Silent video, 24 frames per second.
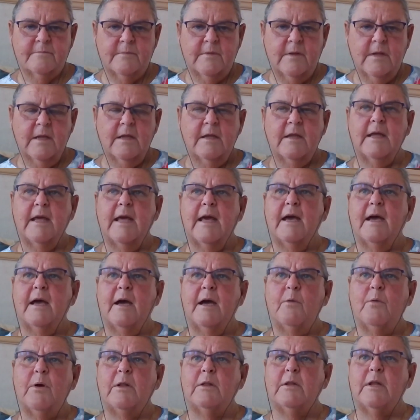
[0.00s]
Yeah, well,
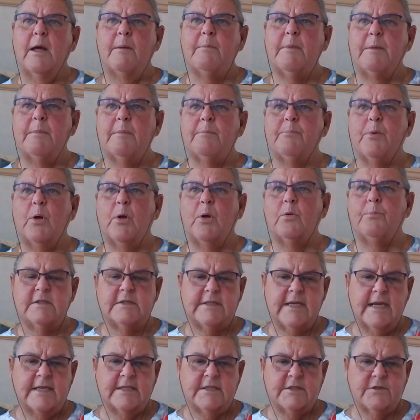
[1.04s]
I mean, Bolton,
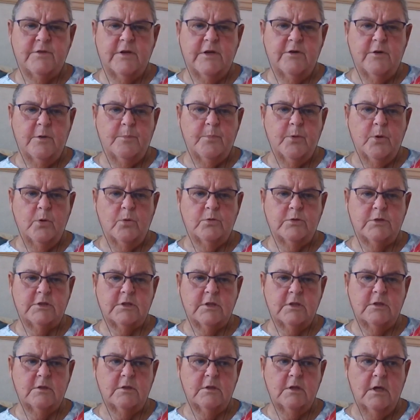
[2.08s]
the tennis arena at
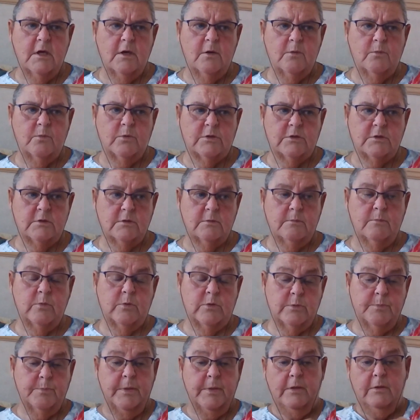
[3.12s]
Bolton was
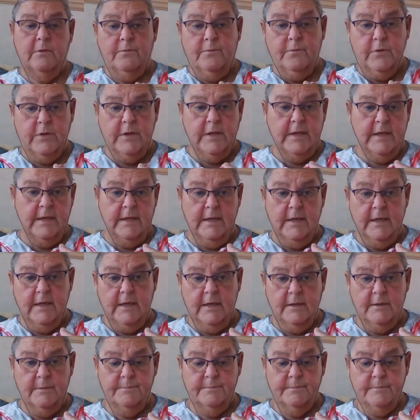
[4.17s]
built for the
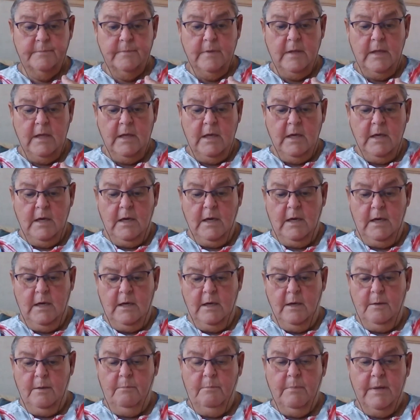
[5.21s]

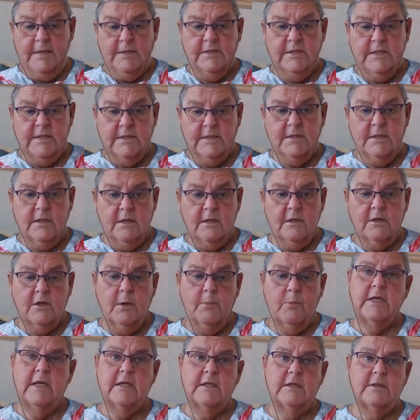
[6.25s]
Manchester Commonwealth
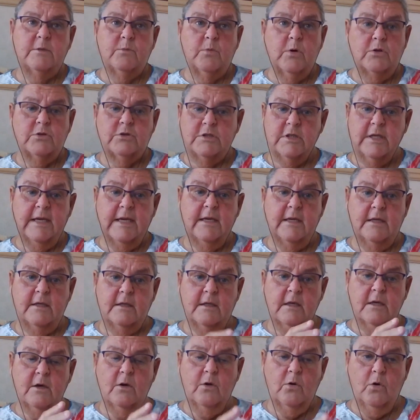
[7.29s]
Games and was
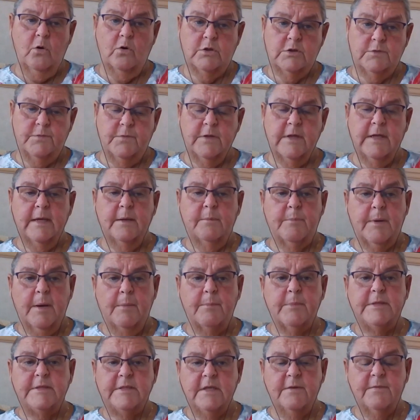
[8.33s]
the host for the
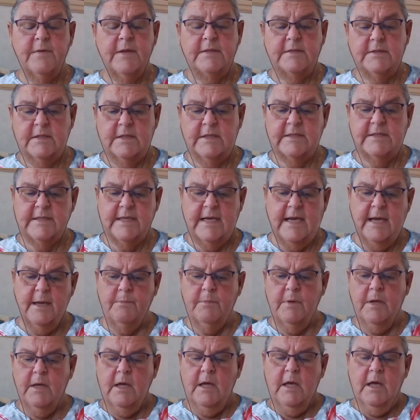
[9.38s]
badminton event at the
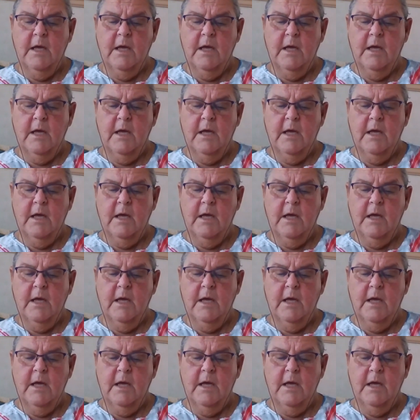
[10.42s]
time.